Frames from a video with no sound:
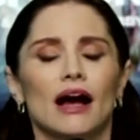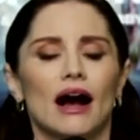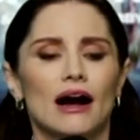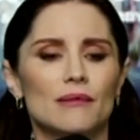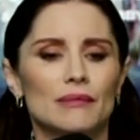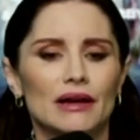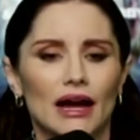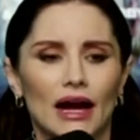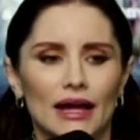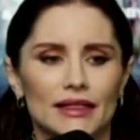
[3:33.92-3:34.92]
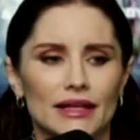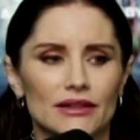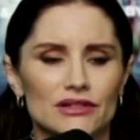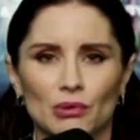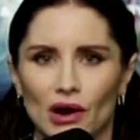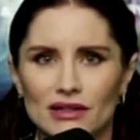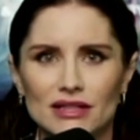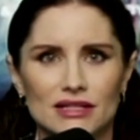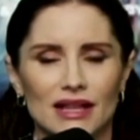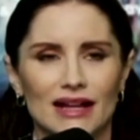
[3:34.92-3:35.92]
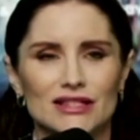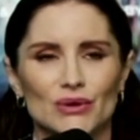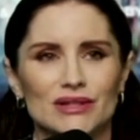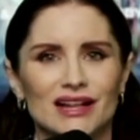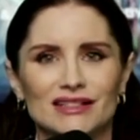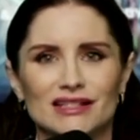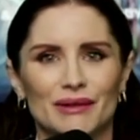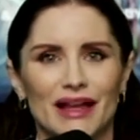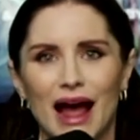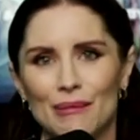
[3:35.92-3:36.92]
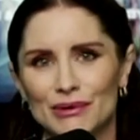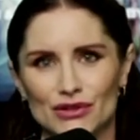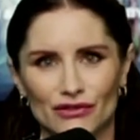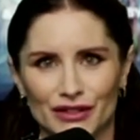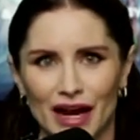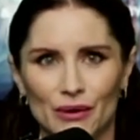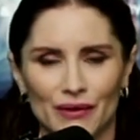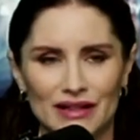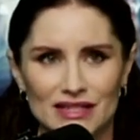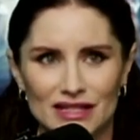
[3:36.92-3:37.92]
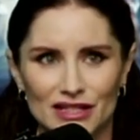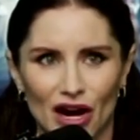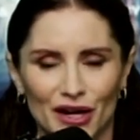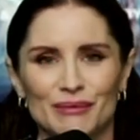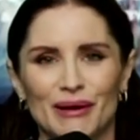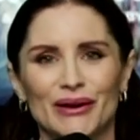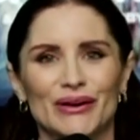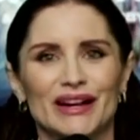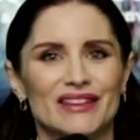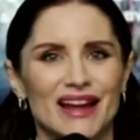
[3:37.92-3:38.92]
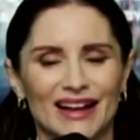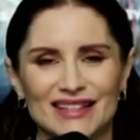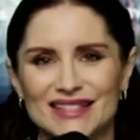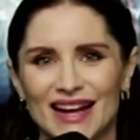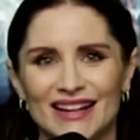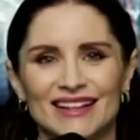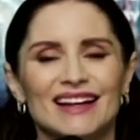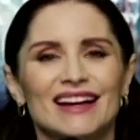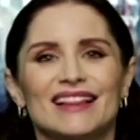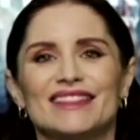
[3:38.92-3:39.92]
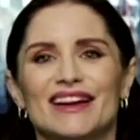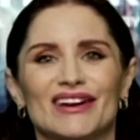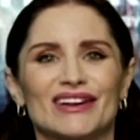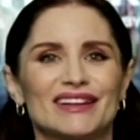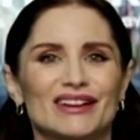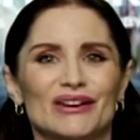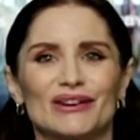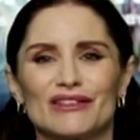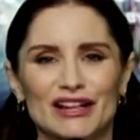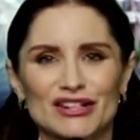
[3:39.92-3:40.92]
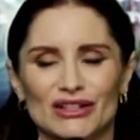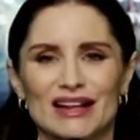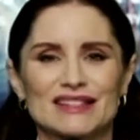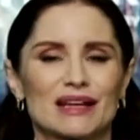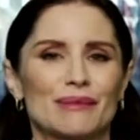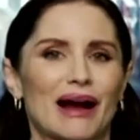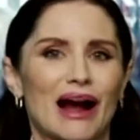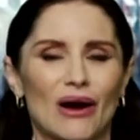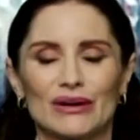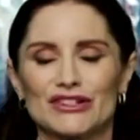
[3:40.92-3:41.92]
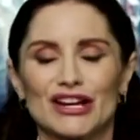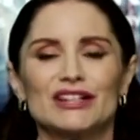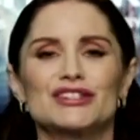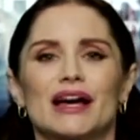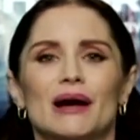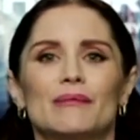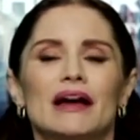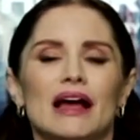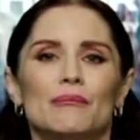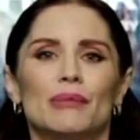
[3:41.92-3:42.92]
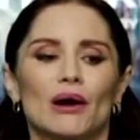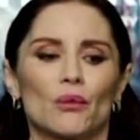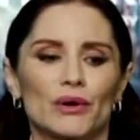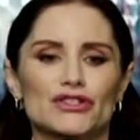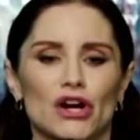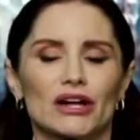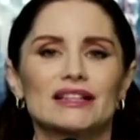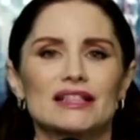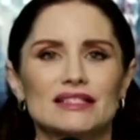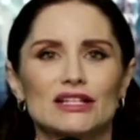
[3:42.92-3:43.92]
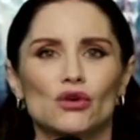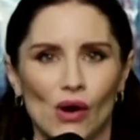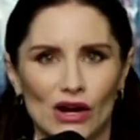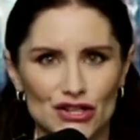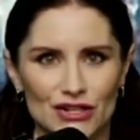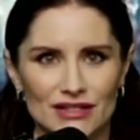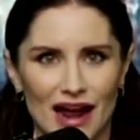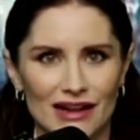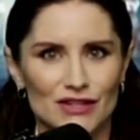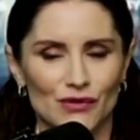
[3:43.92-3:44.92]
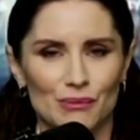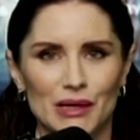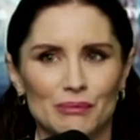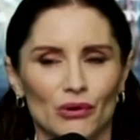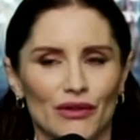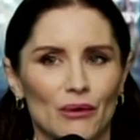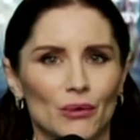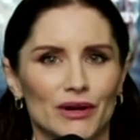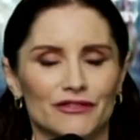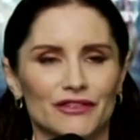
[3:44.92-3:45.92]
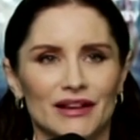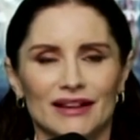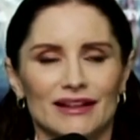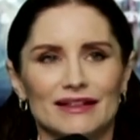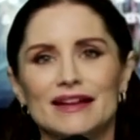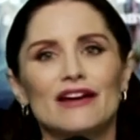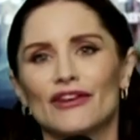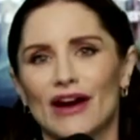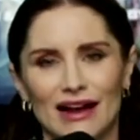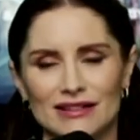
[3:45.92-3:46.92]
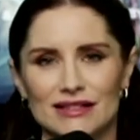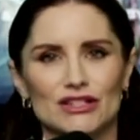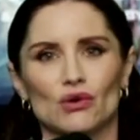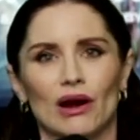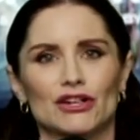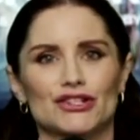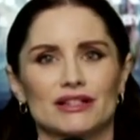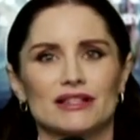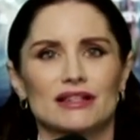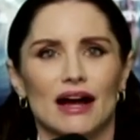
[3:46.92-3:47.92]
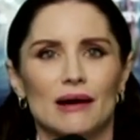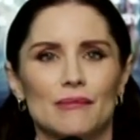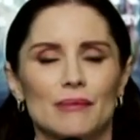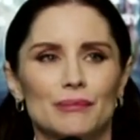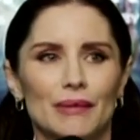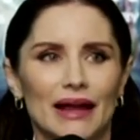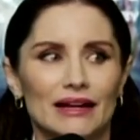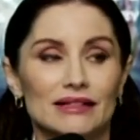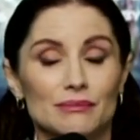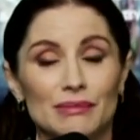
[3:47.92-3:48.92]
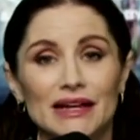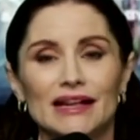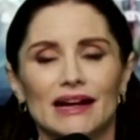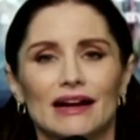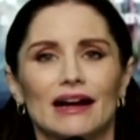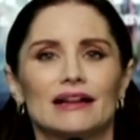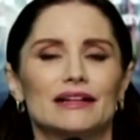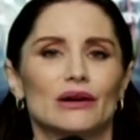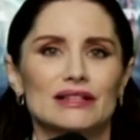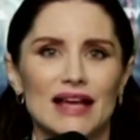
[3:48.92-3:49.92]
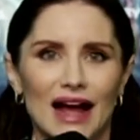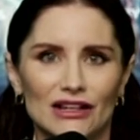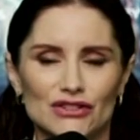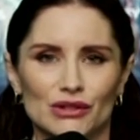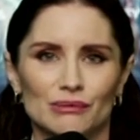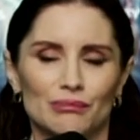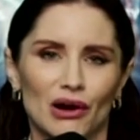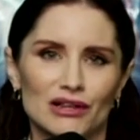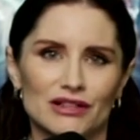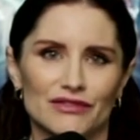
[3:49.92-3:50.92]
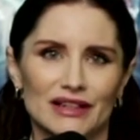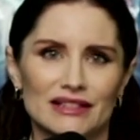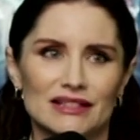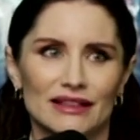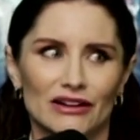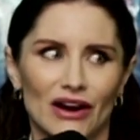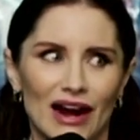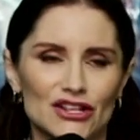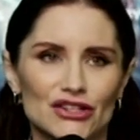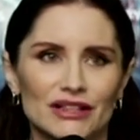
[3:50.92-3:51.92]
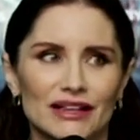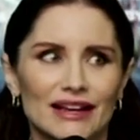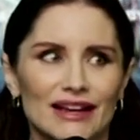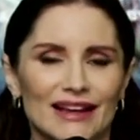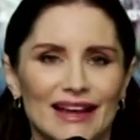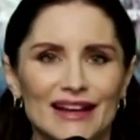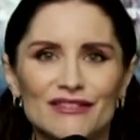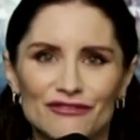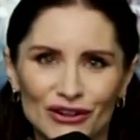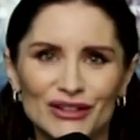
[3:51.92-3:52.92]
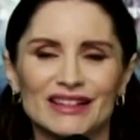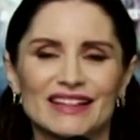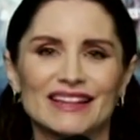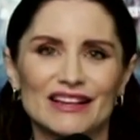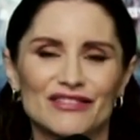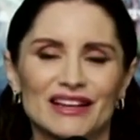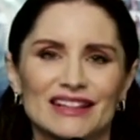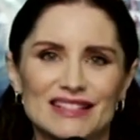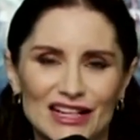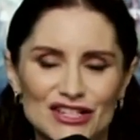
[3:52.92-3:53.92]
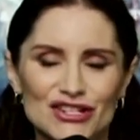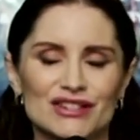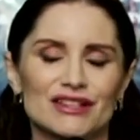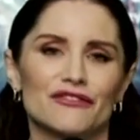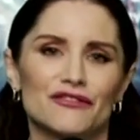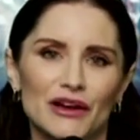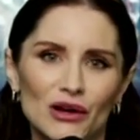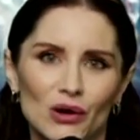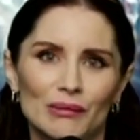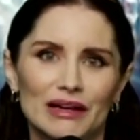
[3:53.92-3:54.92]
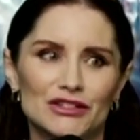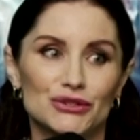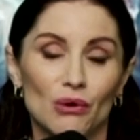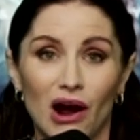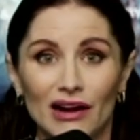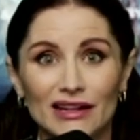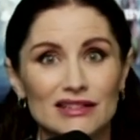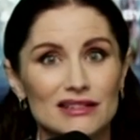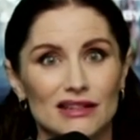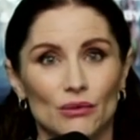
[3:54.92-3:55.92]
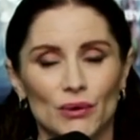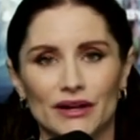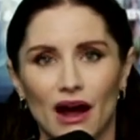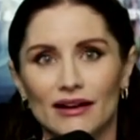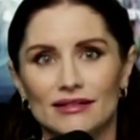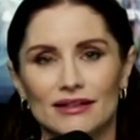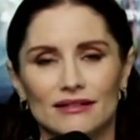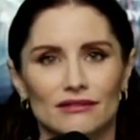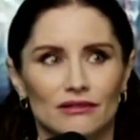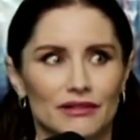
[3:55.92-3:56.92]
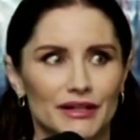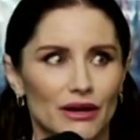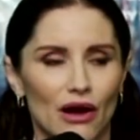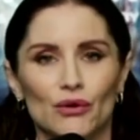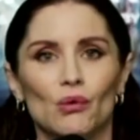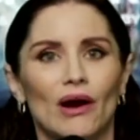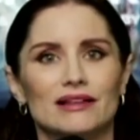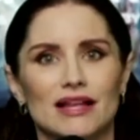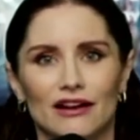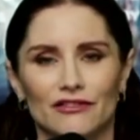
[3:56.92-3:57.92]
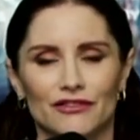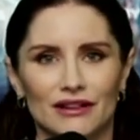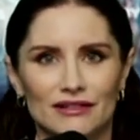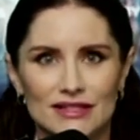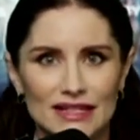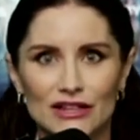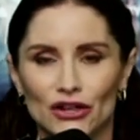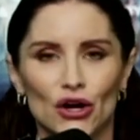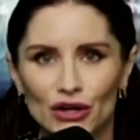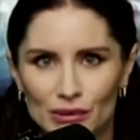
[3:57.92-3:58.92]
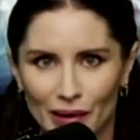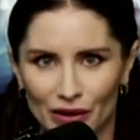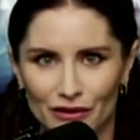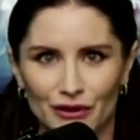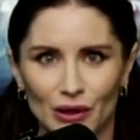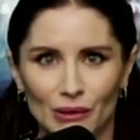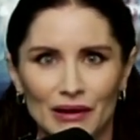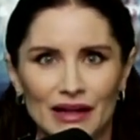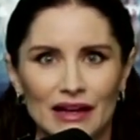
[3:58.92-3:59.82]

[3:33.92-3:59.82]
I think there's a process to that. So it's not something that happens overnight where they see the documentary and the next day they're, evangelizing about how it changed them. But we're starting to see questions asked from people that would have never asked these questions. And media, attack certain parts of this that are actually inadvertently giving attention to the film and to audiences that would not, otherwise have seen or heard about our film.